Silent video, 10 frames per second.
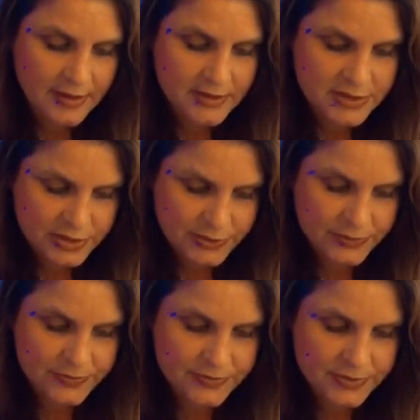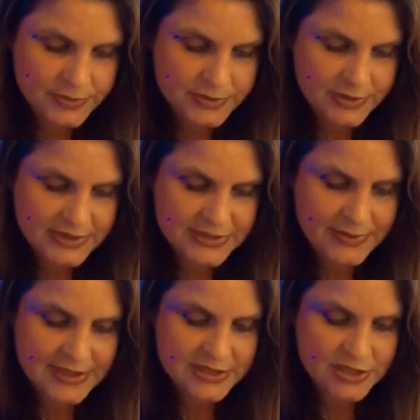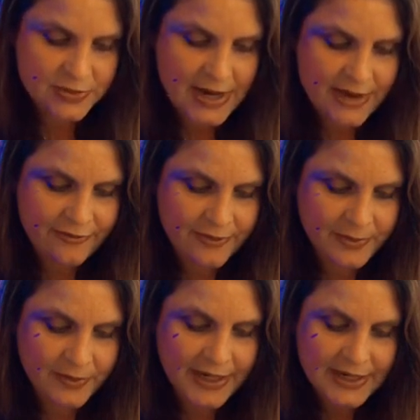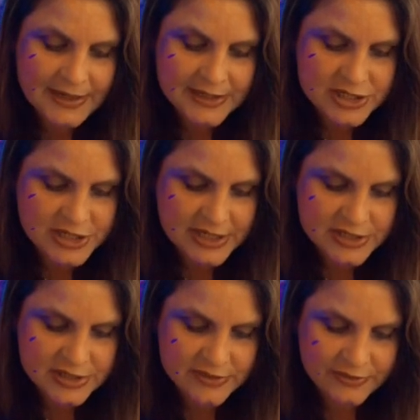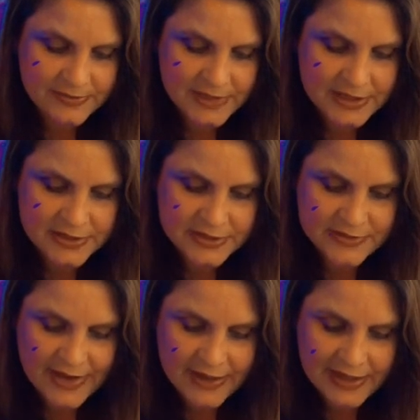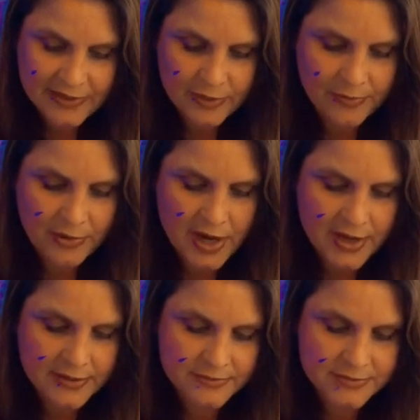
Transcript: Two, so these rites derive from great initiation from the Hindus Valley and were brought